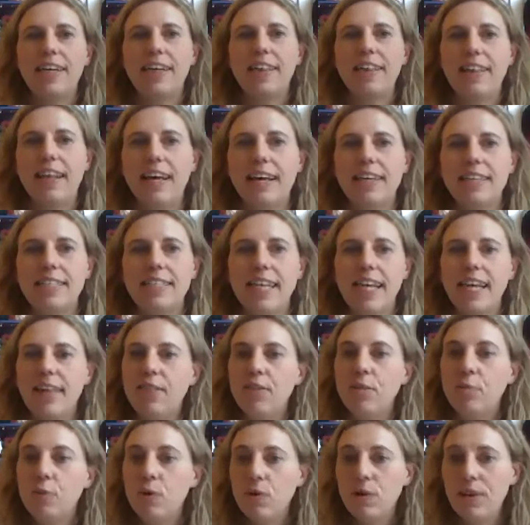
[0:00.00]
That's in
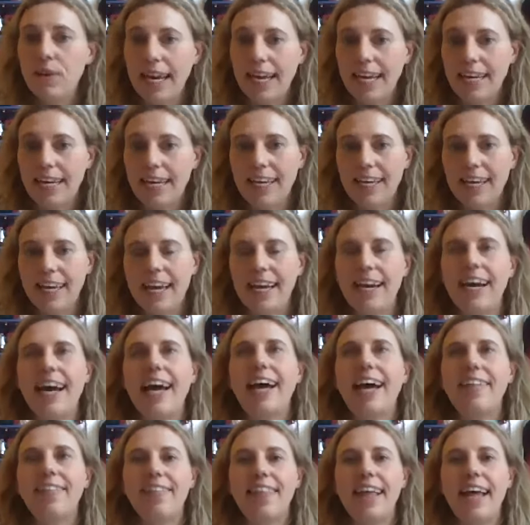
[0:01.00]
the morning.
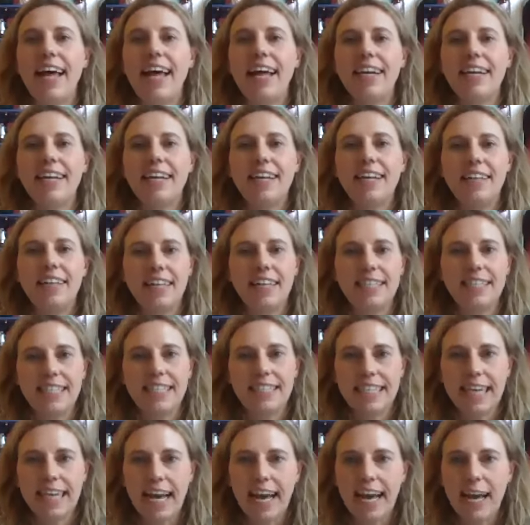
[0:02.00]
And then there's
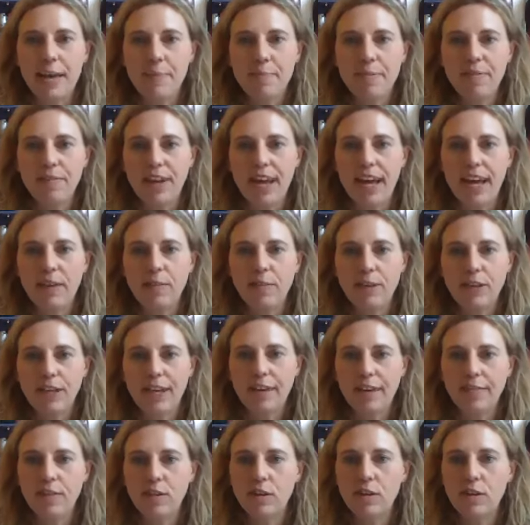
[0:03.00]
a time of day when you
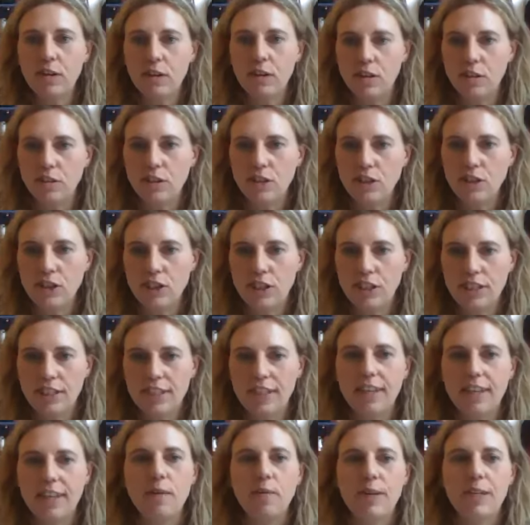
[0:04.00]
have your lunch,
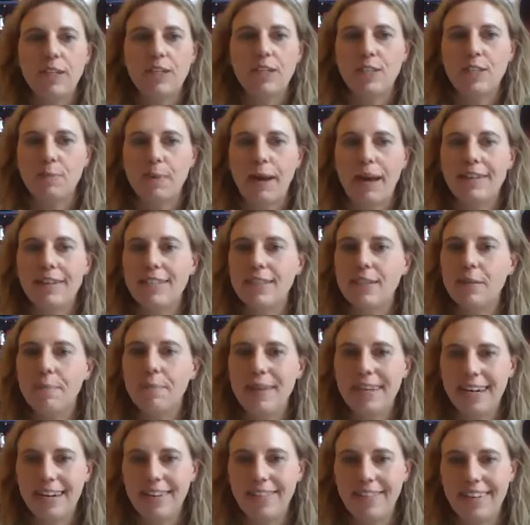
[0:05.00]
which is about in the
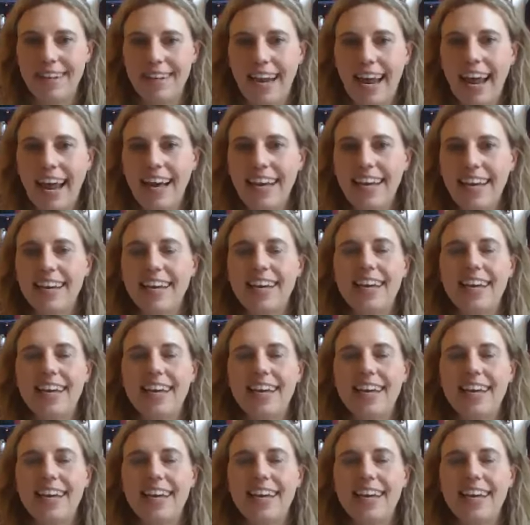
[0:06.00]
middle of the day.